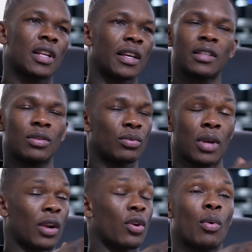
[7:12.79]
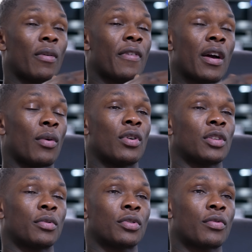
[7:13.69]
Like, I don't know what fight it was,
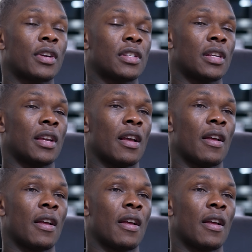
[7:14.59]
but it was crazy. I